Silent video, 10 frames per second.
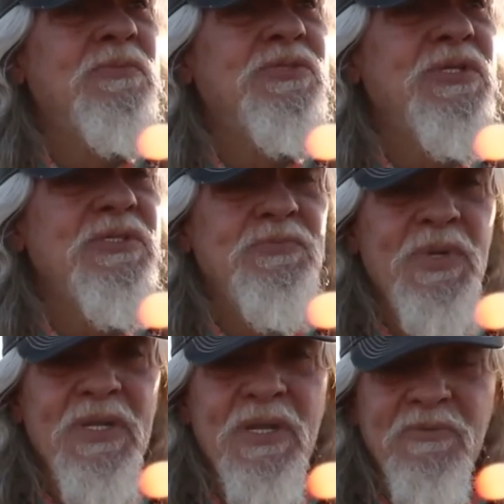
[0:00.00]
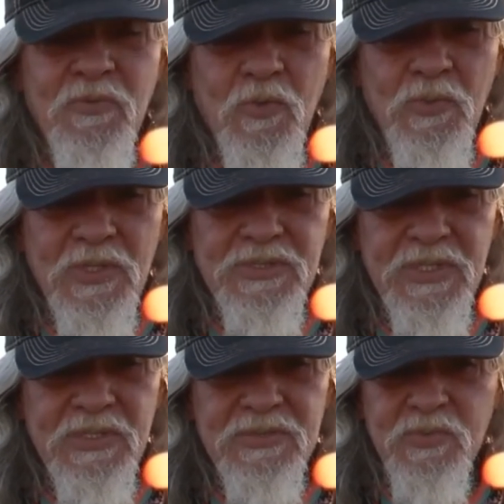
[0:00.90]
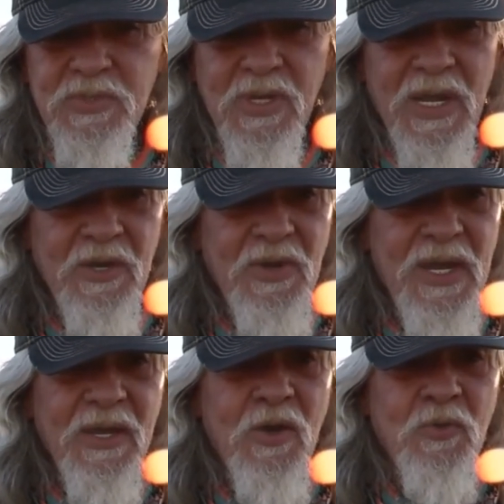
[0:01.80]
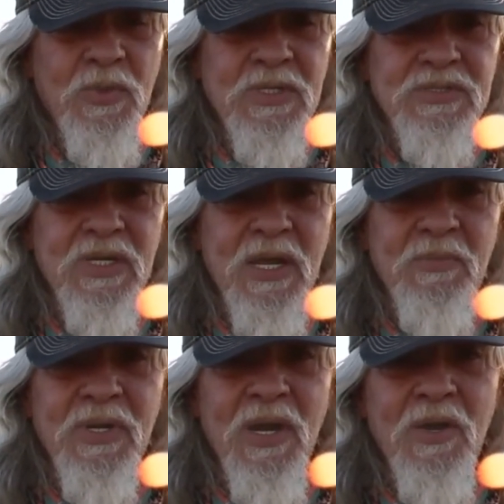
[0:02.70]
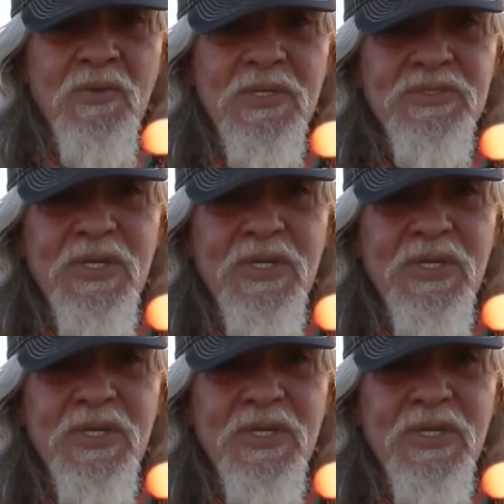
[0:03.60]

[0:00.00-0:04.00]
she's been there for me. She would lay her head on me. She let me know that she